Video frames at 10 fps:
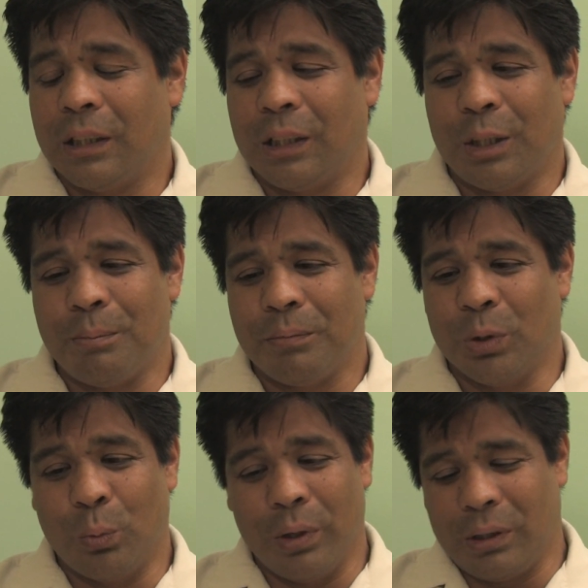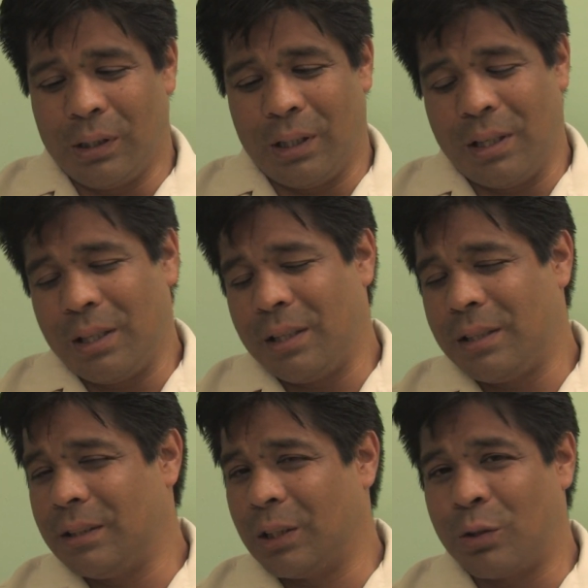
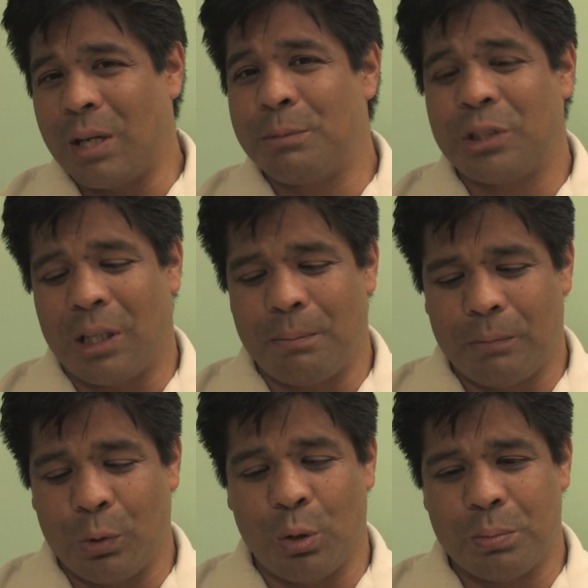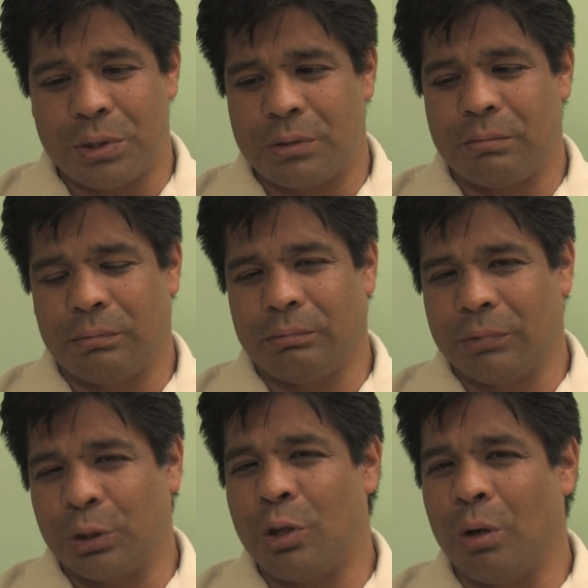The crab trap ropes,
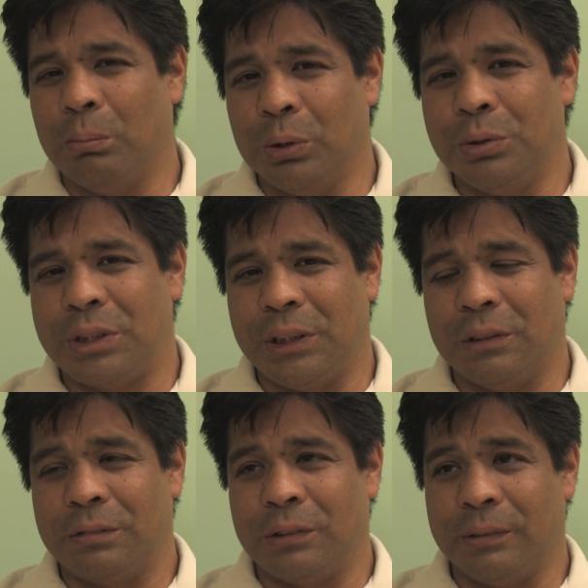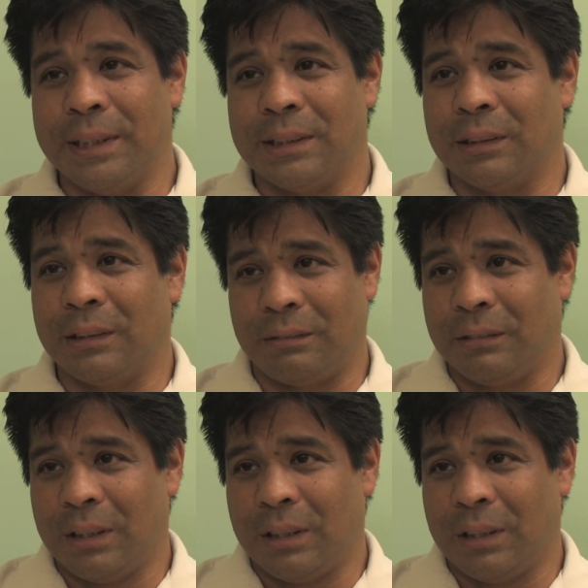they're called blue steel for a reason. They're